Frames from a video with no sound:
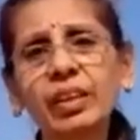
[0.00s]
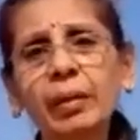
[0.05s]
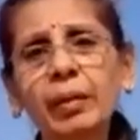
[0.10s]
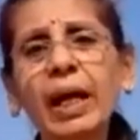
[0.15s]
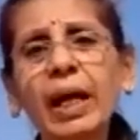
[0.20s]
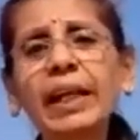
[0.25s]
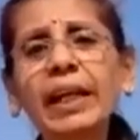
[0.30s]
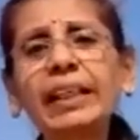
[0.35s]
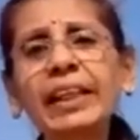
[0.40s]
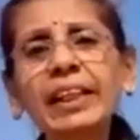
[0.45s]

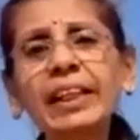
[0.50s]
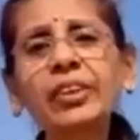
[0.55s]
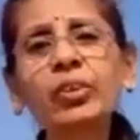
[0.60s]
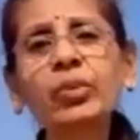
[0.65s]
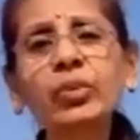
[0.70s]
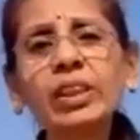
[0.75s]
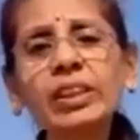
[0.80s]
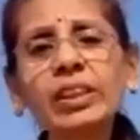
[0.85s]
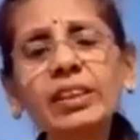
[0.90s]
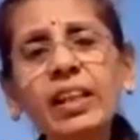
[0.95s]
I take to
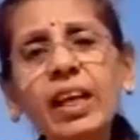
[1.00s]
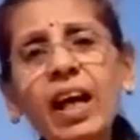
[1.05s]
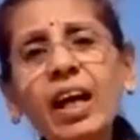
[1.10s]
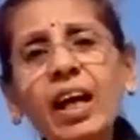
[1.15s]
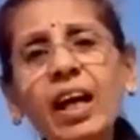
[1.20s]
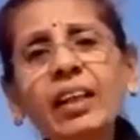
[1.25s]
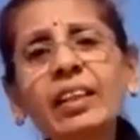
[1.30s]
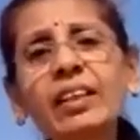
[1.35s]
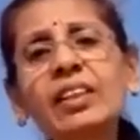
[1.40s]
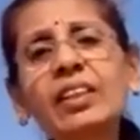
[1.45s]
this
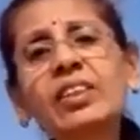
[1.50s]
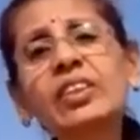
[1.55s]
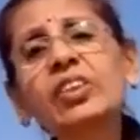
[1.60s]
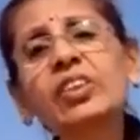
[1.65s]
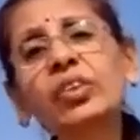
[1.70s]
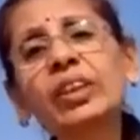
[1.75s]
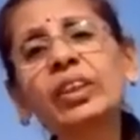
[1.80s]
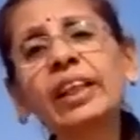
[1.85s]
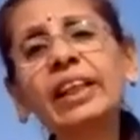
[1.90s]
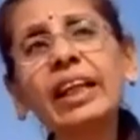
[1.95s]
Rag
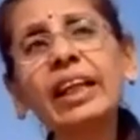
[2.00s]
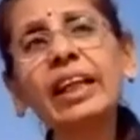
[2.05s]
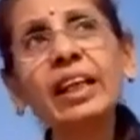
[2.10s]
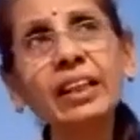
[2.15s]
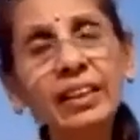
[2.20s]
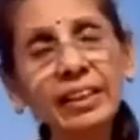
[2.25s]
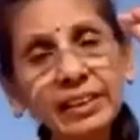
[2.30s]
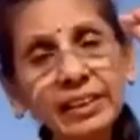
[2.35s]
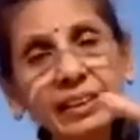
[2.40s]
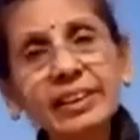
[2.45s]
so that I
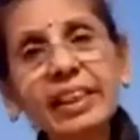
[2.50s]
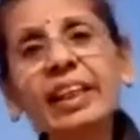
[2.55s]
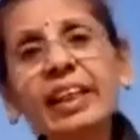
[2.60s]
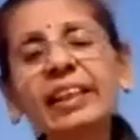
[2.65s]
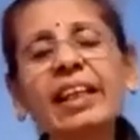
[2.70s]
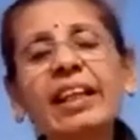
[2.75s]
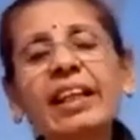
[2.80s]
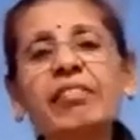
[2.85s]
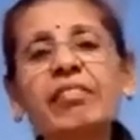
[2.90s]
understand their